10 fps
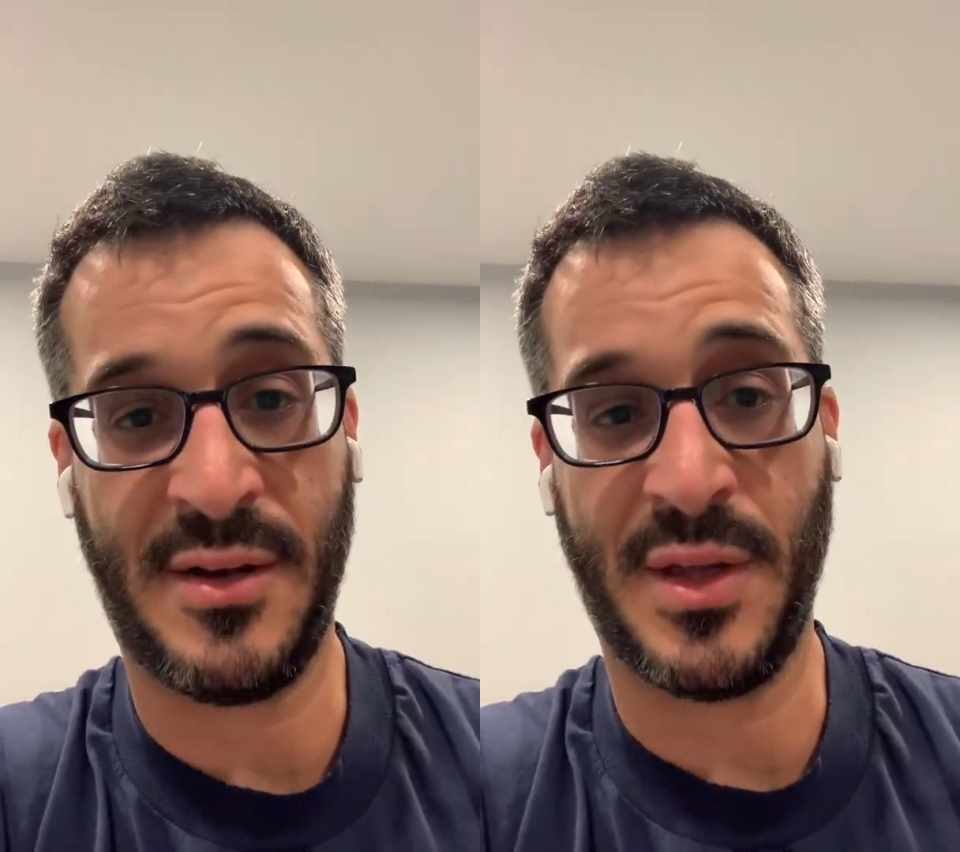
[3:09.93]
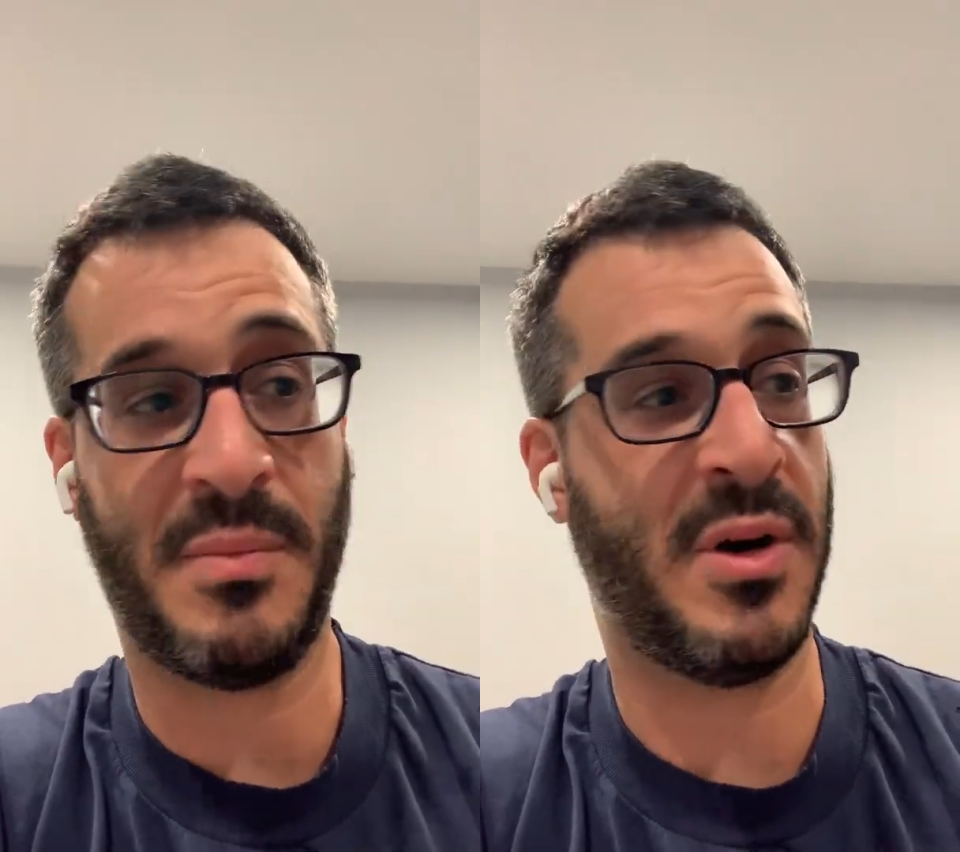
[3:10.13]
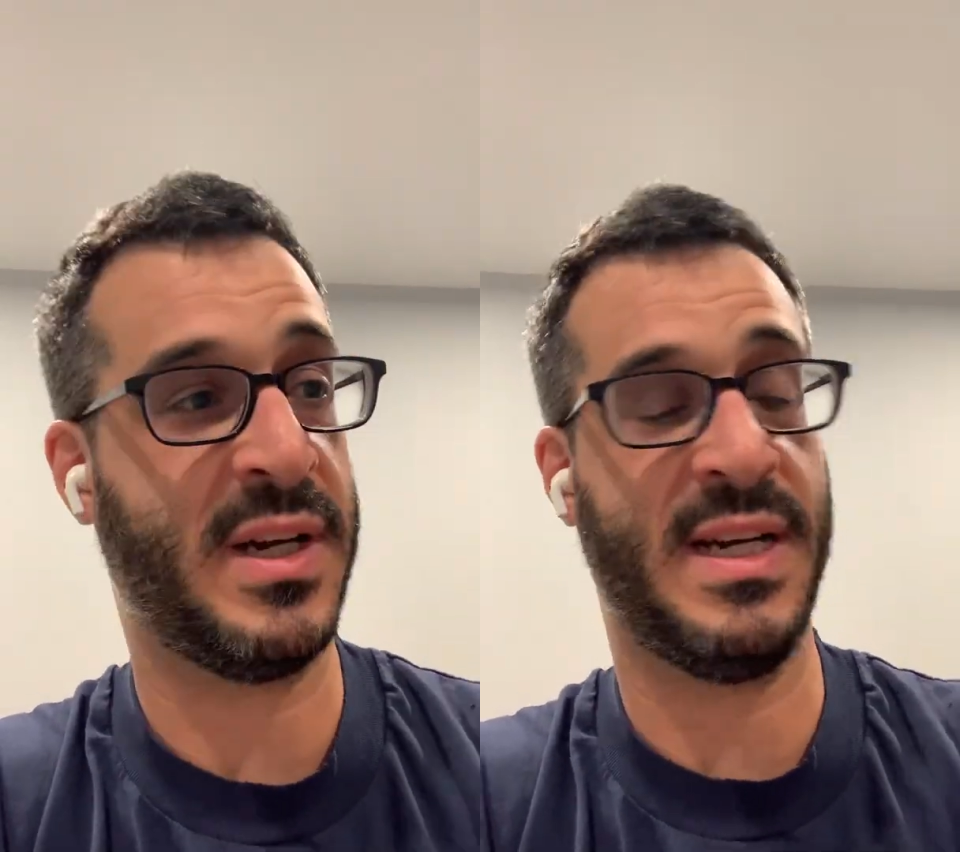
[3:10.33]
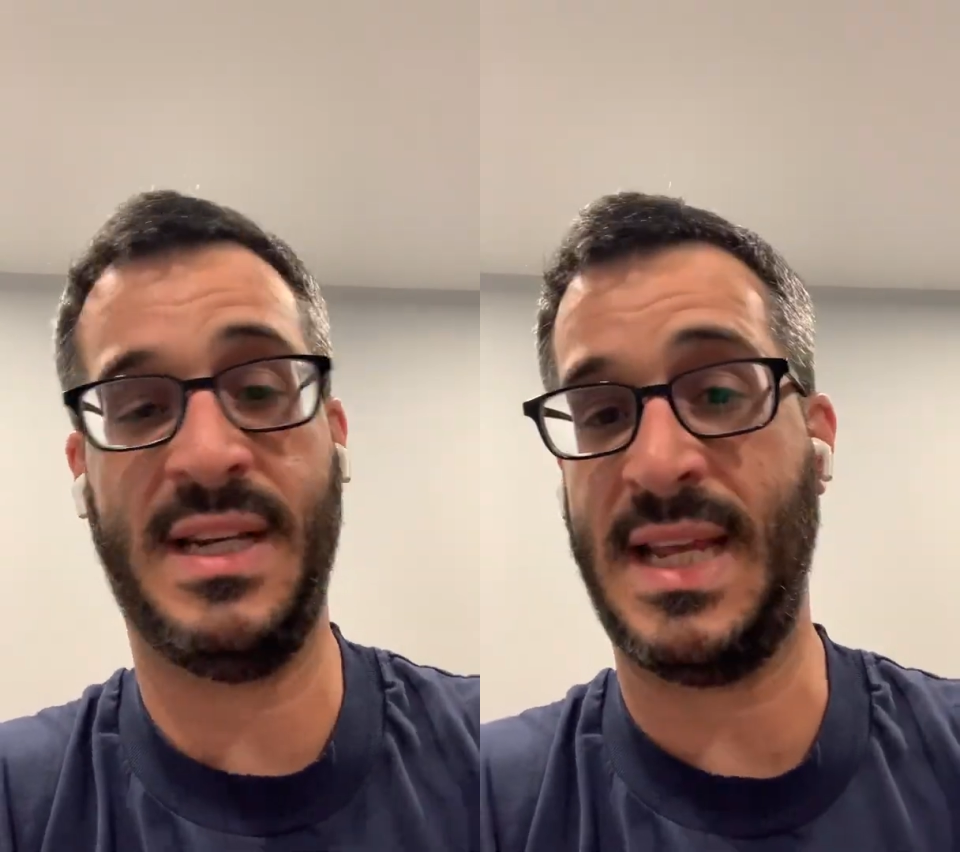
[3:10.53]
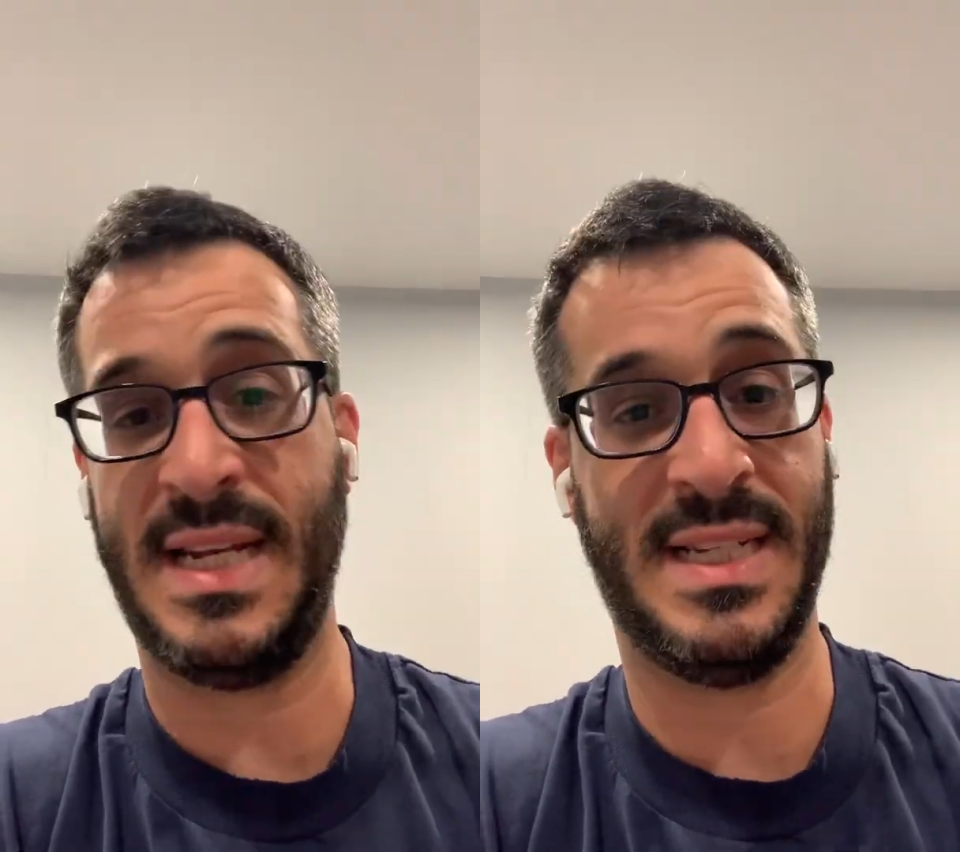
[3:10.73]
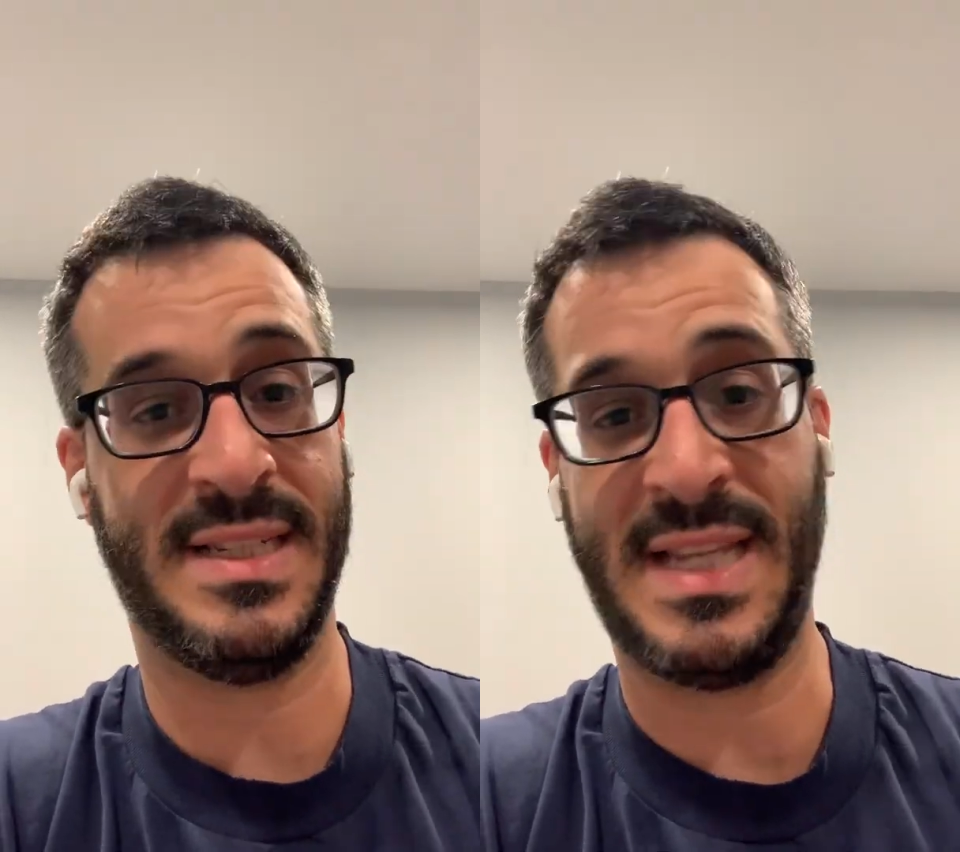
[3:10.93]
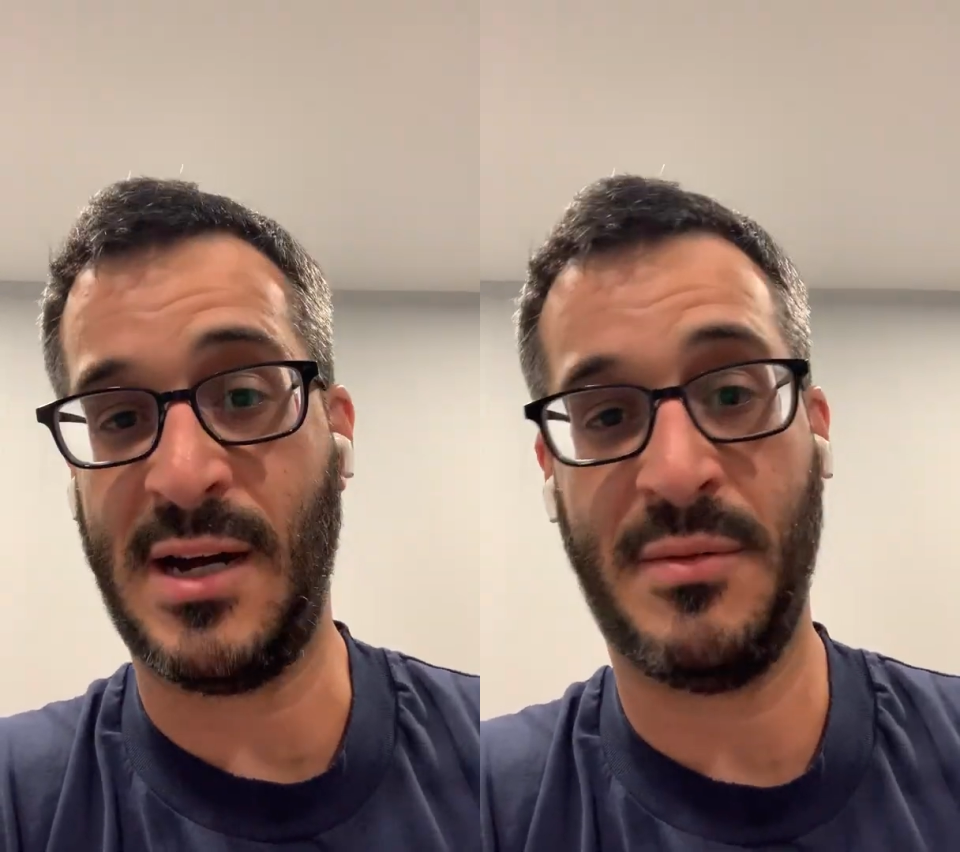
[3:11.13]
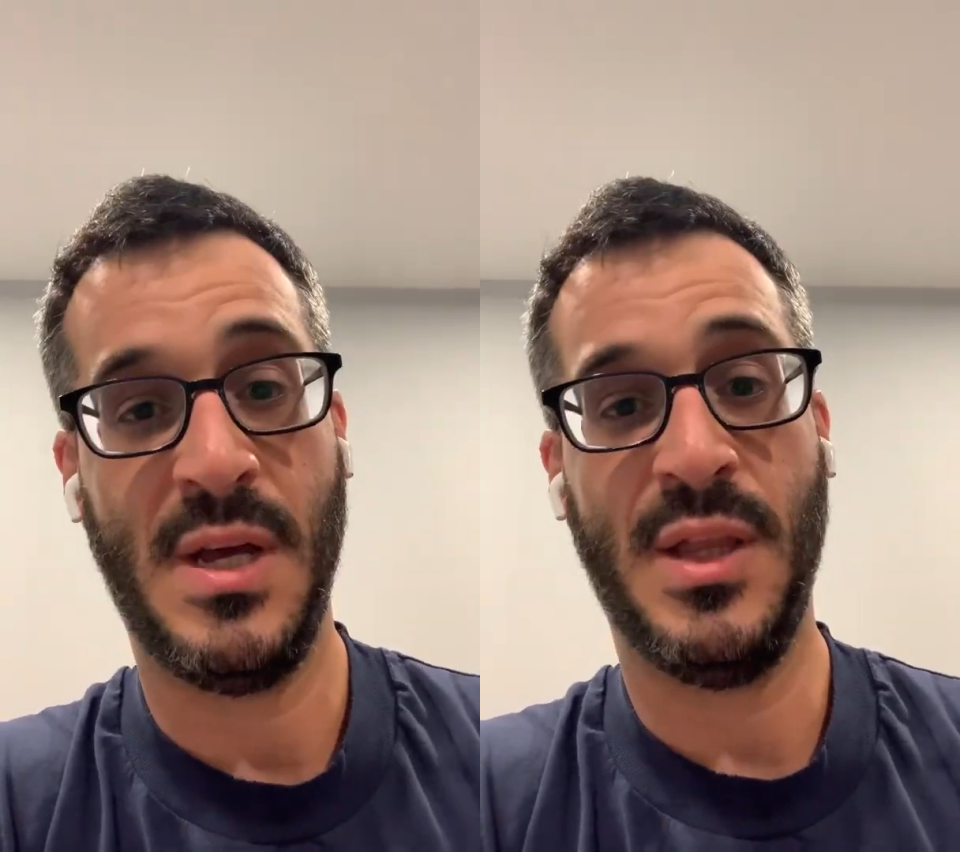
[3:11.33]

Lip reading: on the market, that it is now,